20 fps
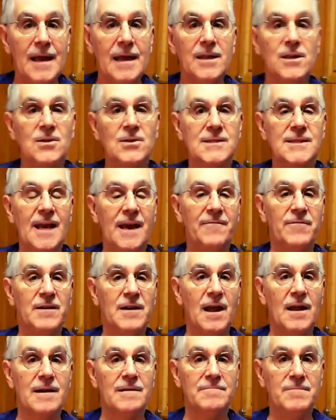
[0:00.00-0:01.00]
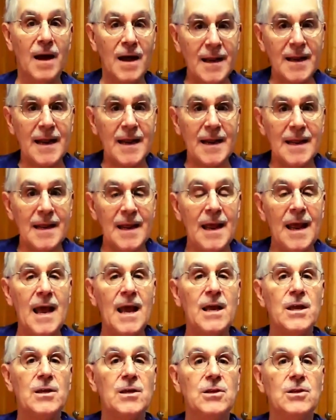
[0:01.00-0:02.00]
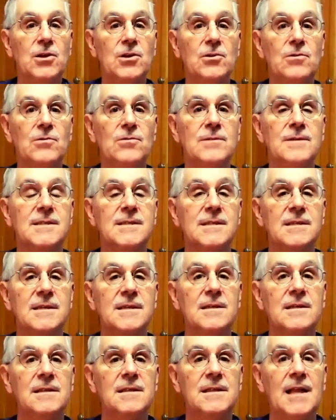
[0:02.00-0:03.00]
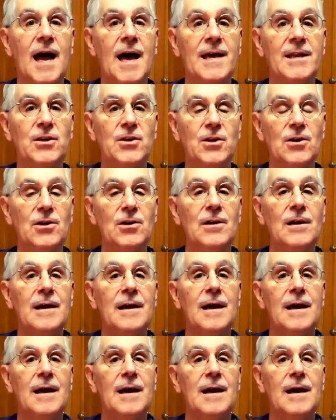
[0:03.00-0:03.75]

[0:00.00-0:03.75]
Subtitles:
You save a lot of money. Use lighter,